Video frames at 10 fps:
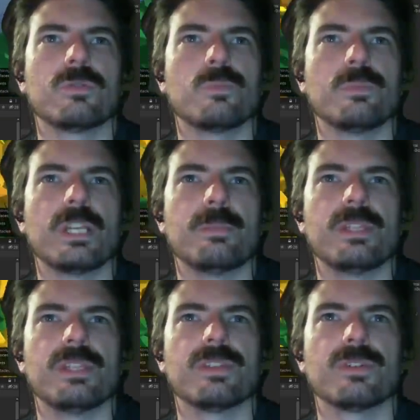
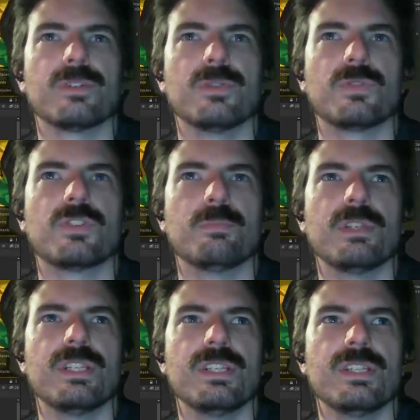Maybe there used to
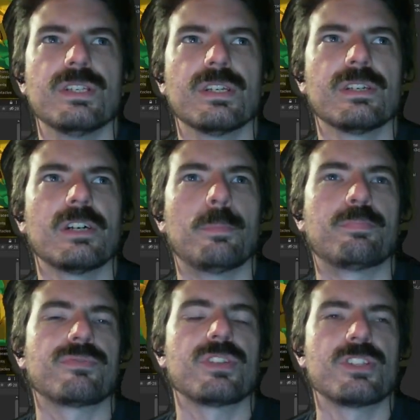be a
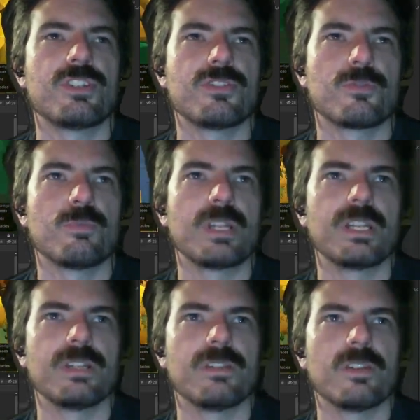bridge here
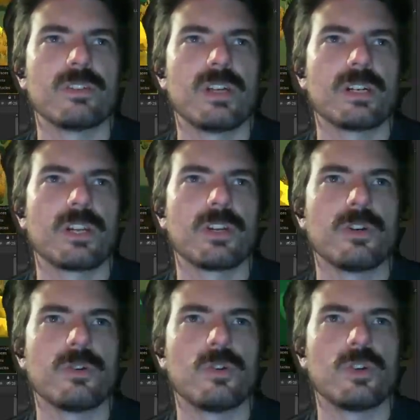many long
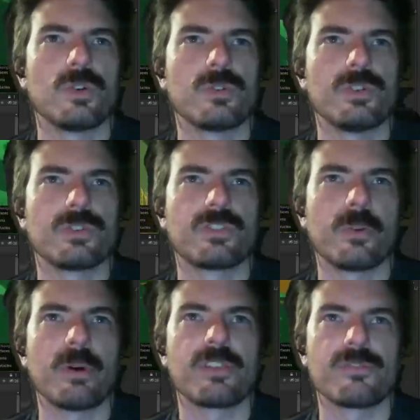ago, or there's
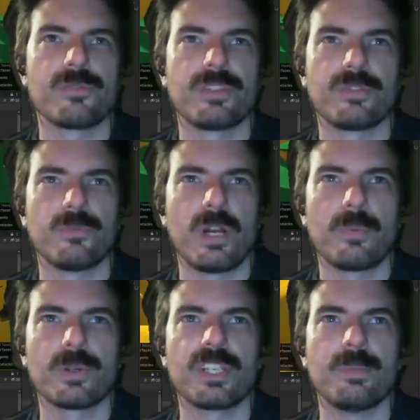some other reason why
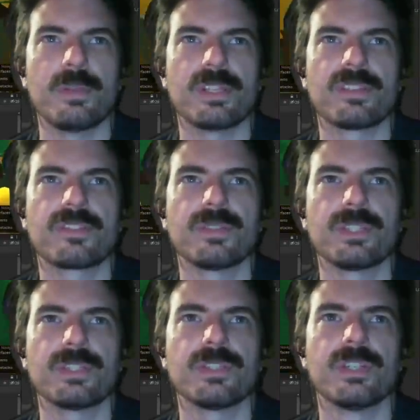we're keeping this clear.